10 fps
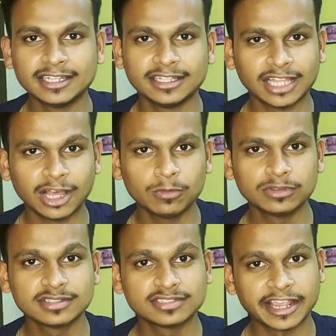And
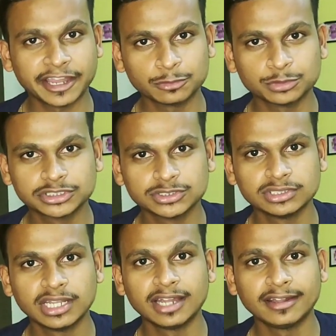now the second
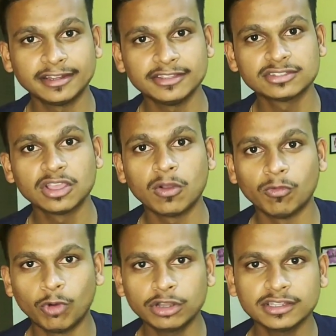question, that
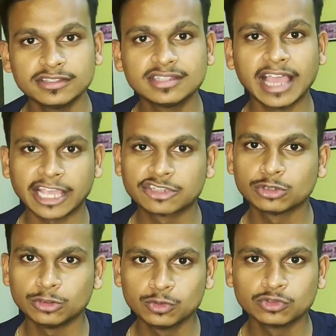is, what is
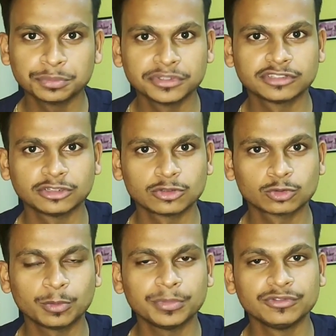the actual use of the
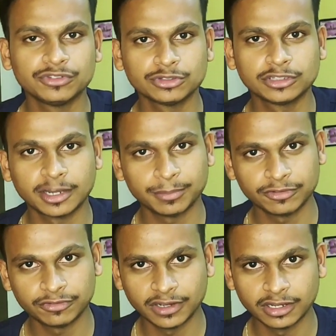stethoscope in
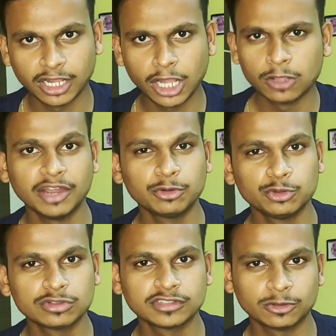physiotherapy field? We
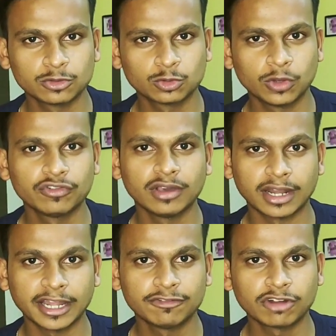have to use
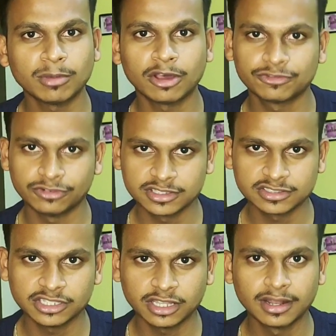stethoscope right from our
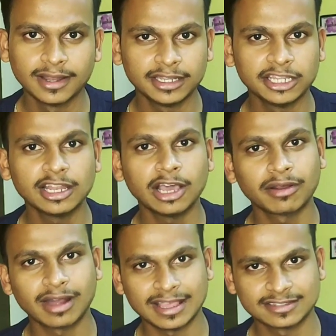first year
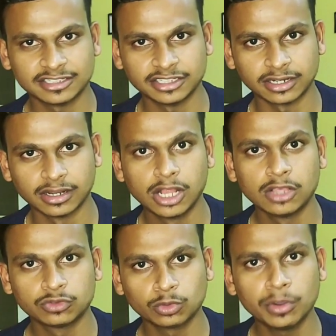till our last
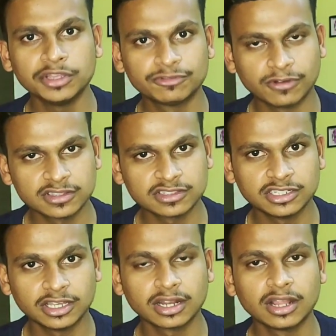year. So in
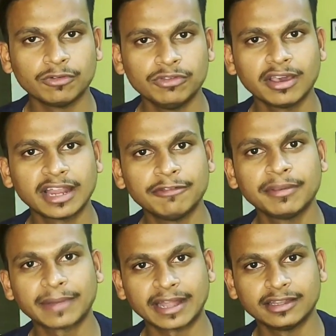first year, we
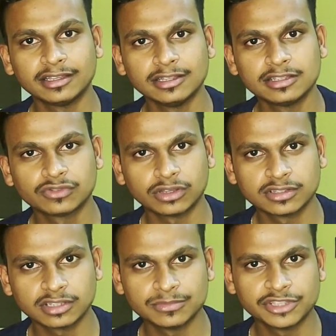are having
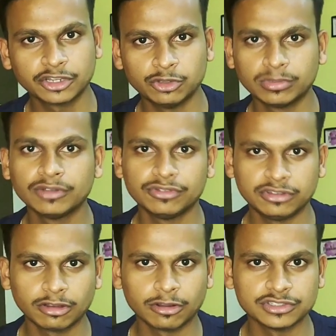practicals for the subject
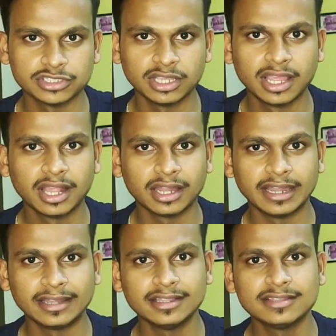human physiology,
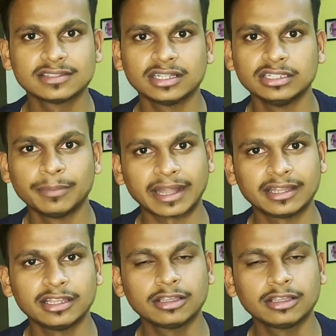that is the